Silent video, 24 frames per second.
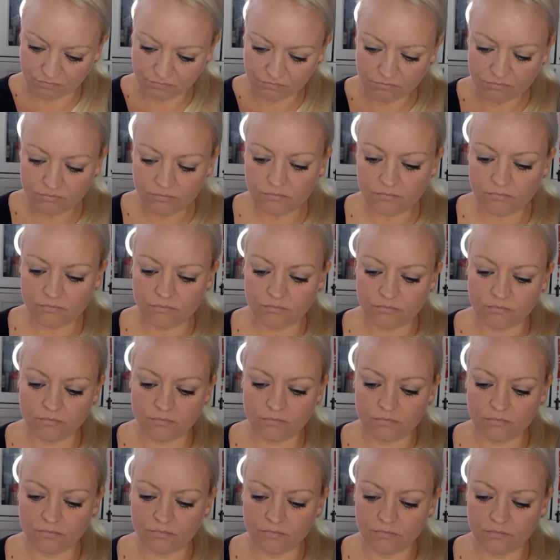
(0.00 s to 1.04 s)

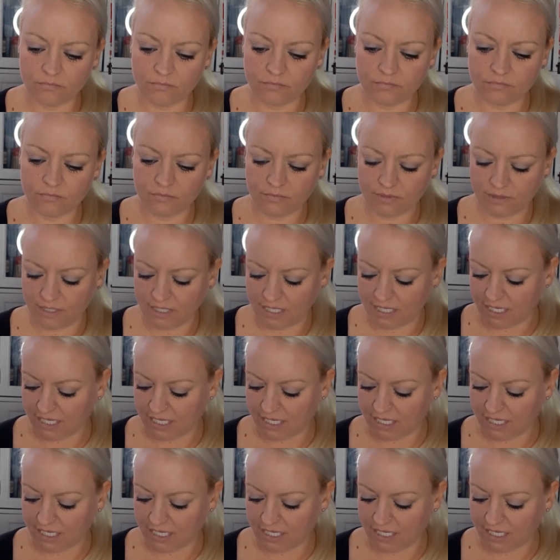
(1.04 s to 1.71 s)
No one is speaking in this clip.